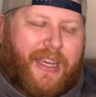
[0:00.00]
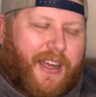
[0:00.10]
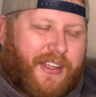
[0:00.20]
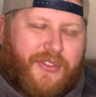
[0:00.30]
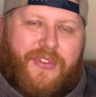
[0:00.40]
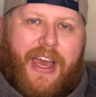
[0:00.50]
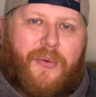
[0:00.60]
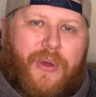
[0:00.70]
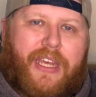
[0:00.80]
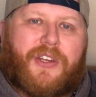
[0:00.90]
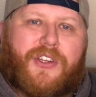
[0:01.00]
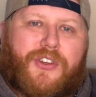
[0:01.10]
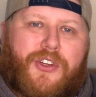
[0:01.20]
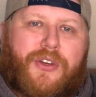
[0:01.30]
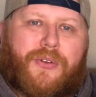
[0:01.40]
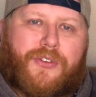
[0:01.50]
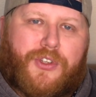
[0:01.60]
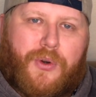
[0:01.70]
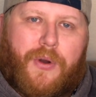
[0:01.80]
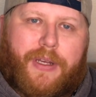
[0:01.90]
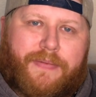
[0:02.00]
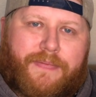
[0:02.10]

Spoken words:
because of that, we get to choose joy.